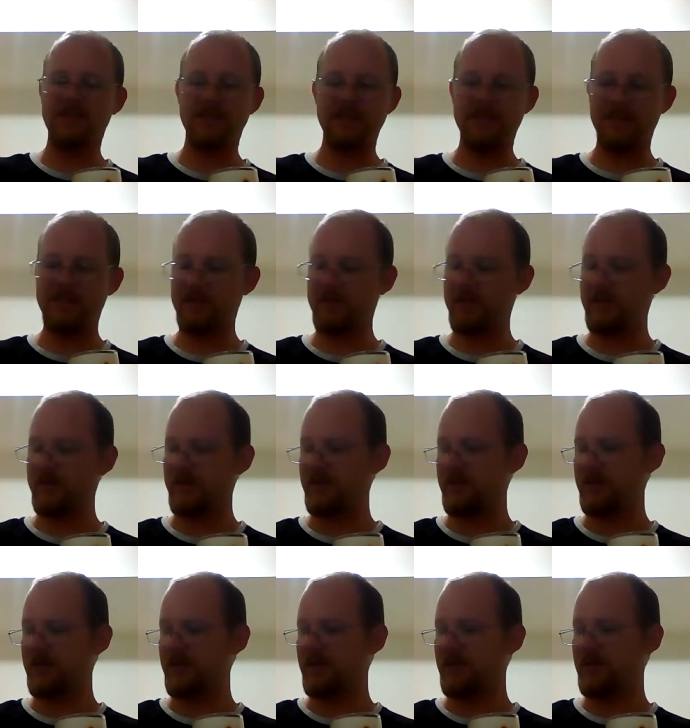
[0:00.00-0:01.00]
Odd.
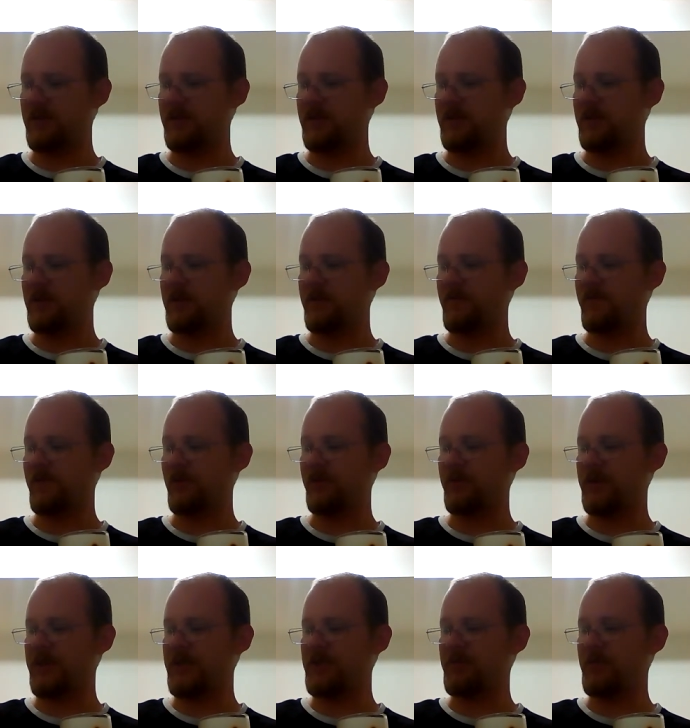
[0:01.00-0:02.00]
For
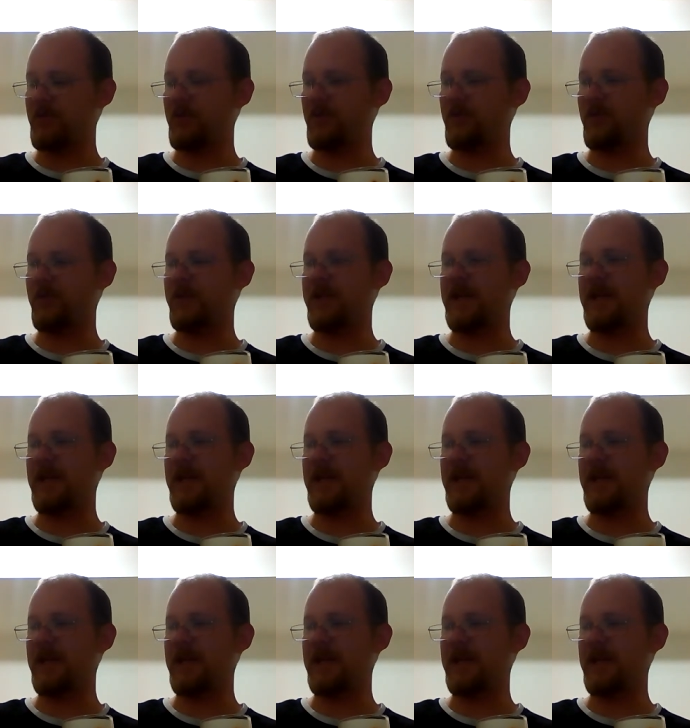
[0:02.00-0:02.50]
best before,